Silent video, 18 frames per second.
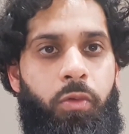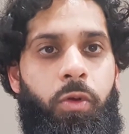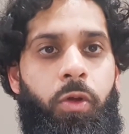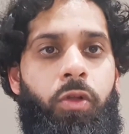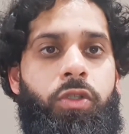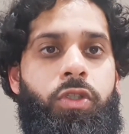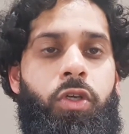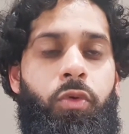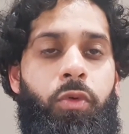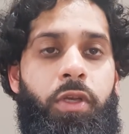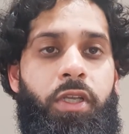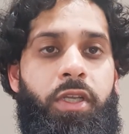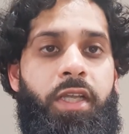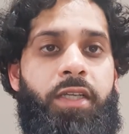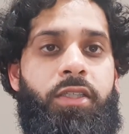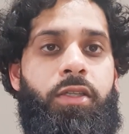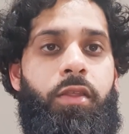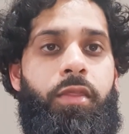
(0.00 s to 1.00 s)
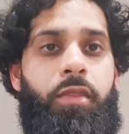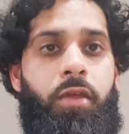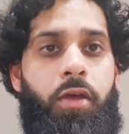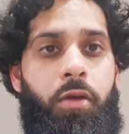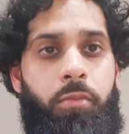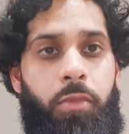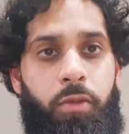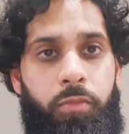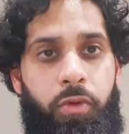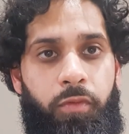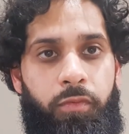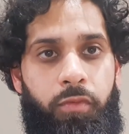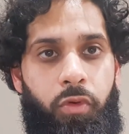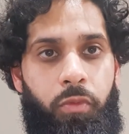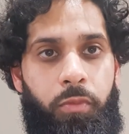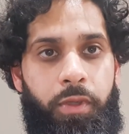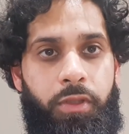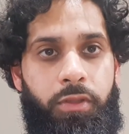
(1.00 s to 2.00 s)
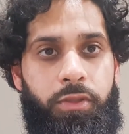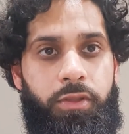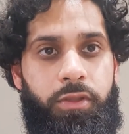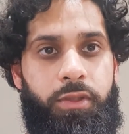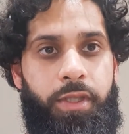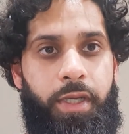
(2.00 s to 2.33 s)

We're also going to test the thermal performance,